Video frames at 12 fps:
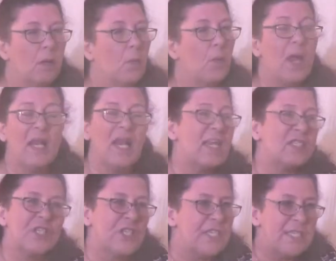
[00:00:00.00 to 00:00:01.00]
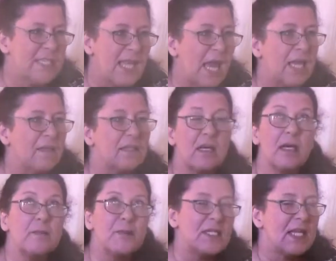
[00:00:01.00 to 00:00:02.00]
Well, let's just say that
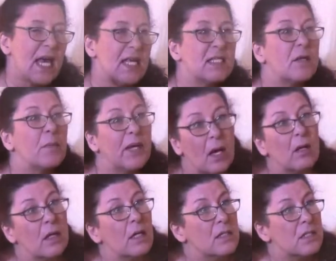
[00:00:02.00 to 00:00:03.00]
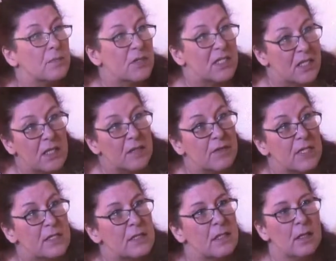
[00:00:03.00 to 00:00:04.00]
upstairs are big on customer
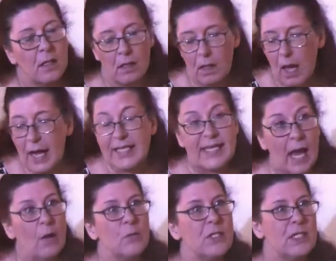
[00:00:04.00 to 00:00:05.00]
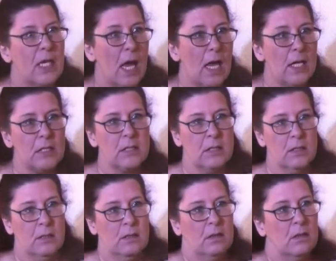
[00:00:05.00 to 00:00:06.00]
service, and
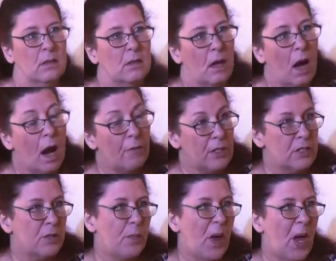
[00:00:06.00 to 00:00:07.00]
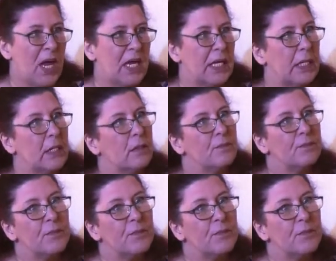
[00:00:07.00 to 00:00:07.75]
downstairs are into paying.